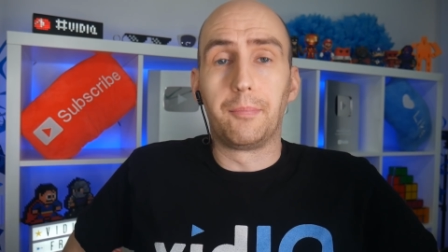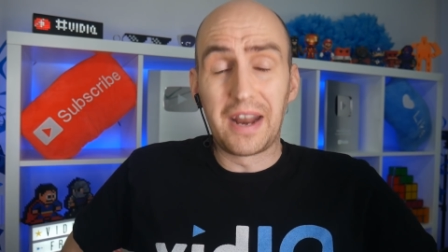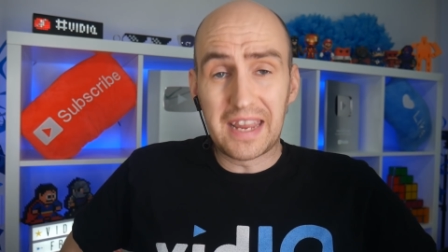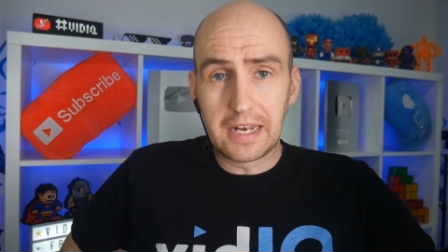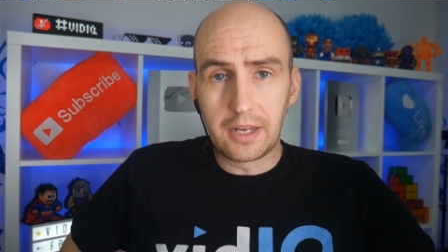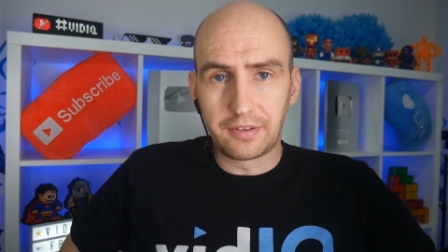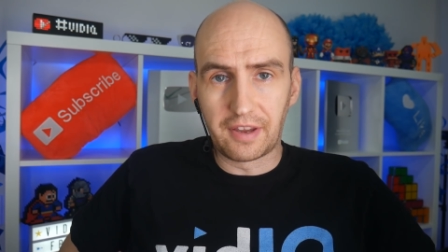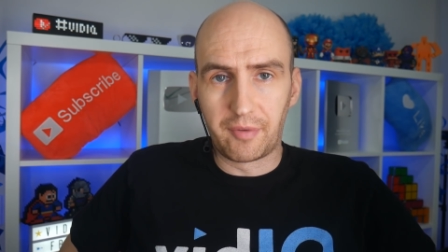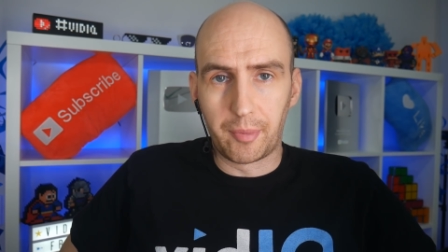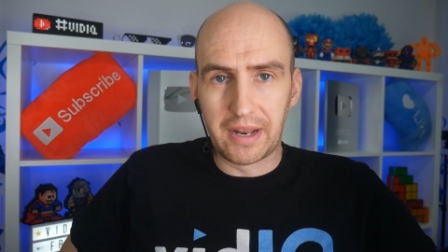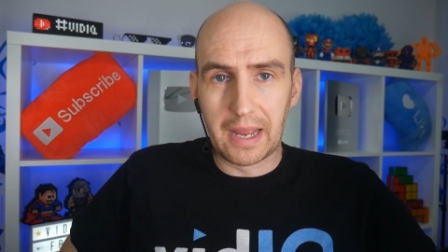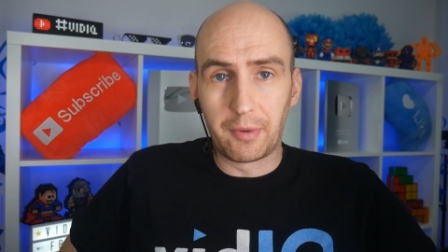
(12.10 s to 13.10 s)
Breaking news,
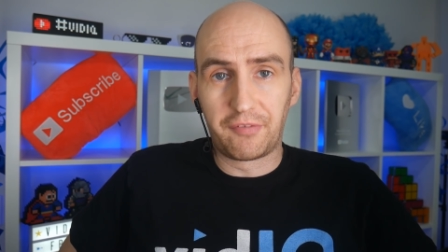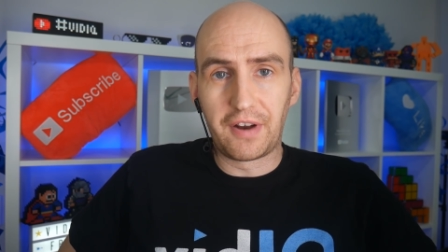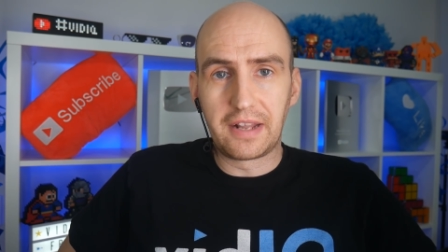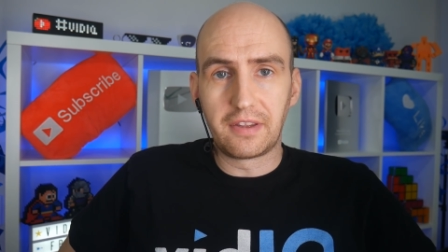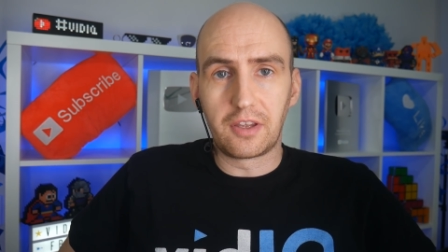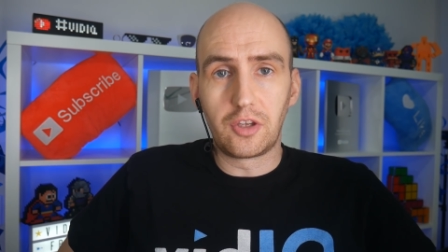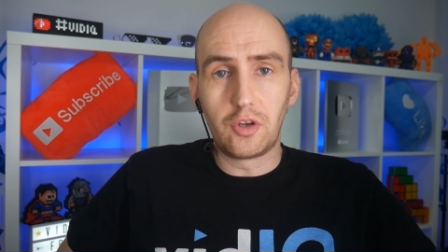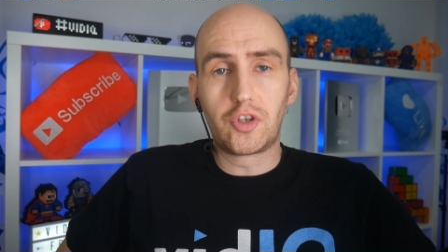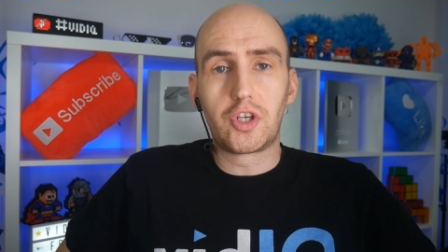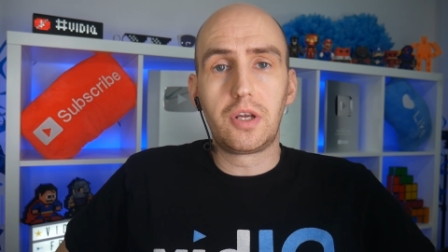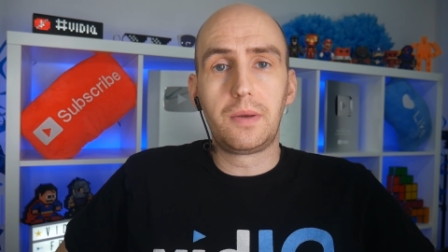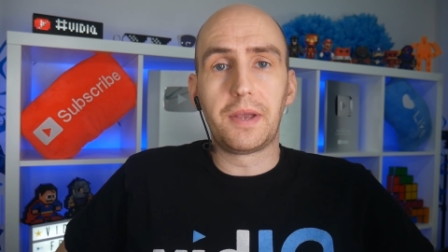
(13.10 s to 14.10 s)
everybody. I'm afraid that
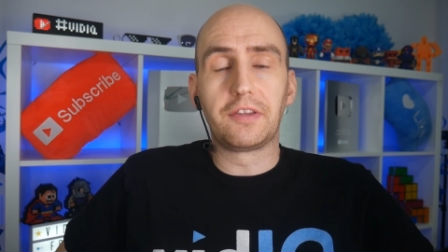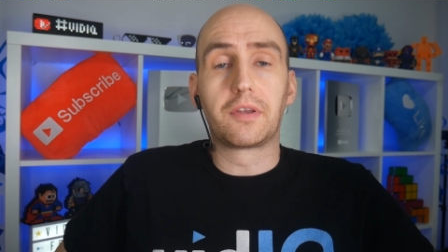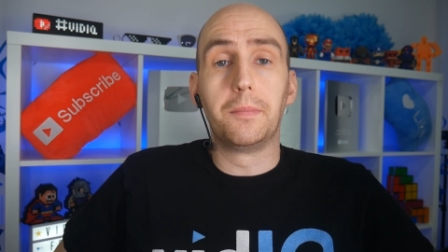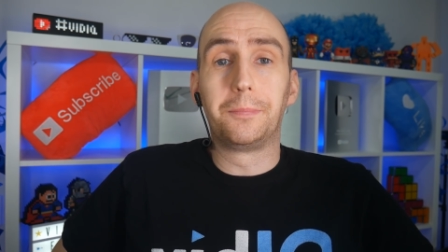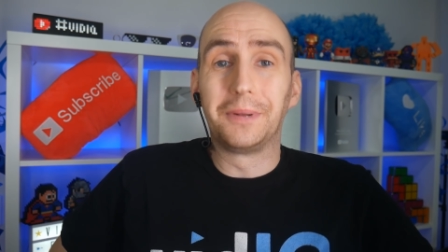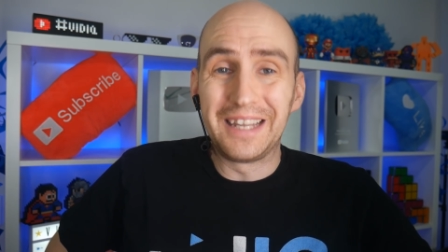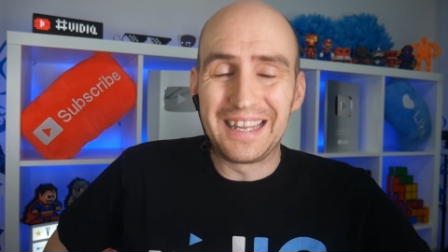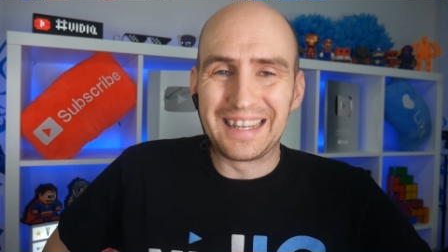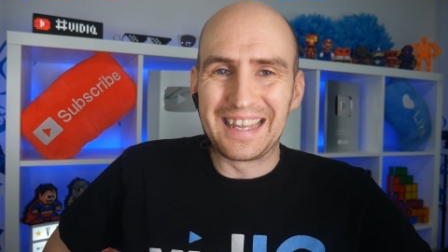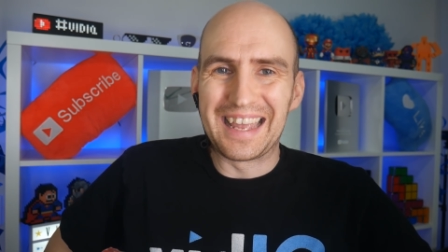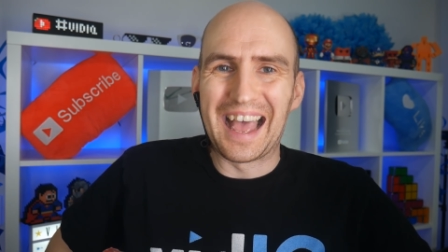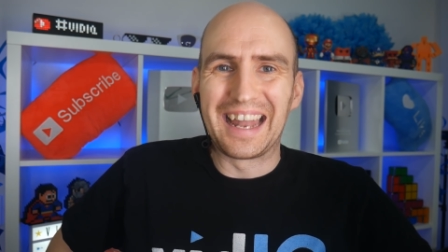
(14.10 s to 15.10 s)
YouTube is
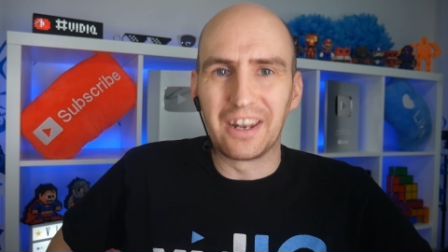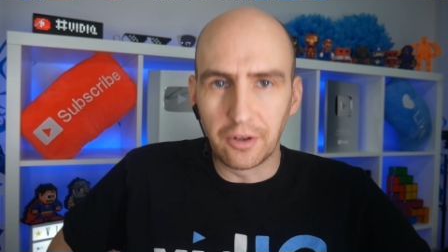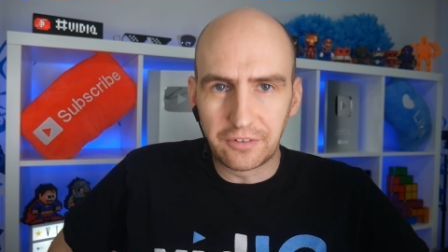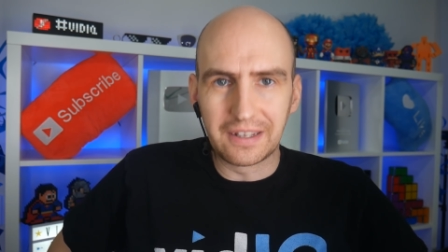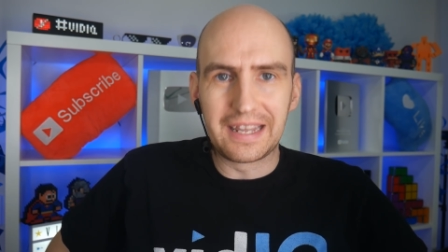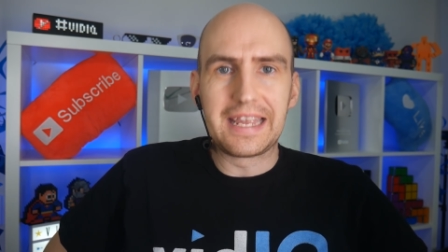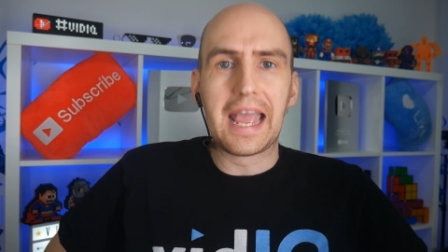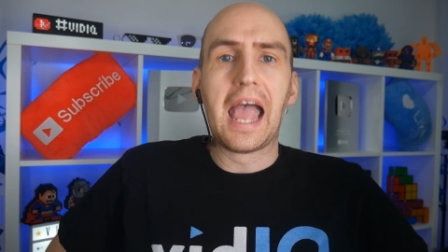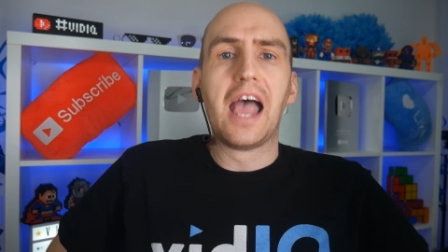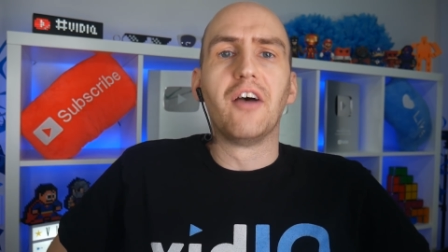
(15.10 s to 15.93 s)
completely and utterly